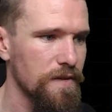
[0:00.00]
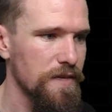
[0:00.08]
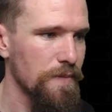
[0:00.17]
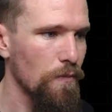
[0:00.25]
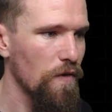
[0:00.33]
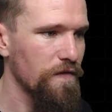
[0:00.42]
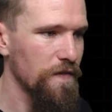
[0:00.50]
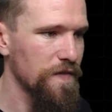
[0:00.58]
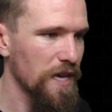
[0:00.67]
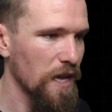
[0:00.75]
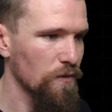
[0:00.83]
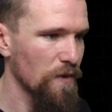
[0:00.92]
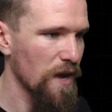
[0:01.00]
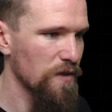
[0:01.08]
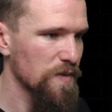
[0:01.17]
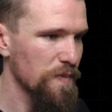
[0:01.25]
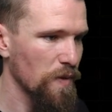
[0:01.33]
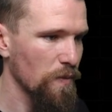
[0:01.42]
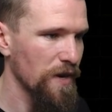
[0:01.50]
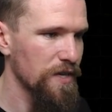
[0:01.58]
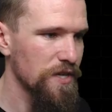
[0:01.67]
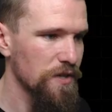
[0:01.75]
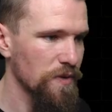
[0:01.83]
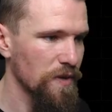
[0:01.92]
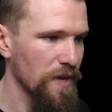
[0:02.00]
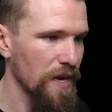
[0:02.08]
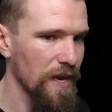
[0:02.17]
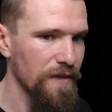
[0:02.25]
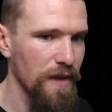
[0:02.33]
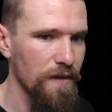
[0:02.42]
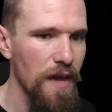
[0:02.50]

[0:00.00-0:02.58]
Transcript: Some more 50 cal rounds, but we're actually doing okay on that.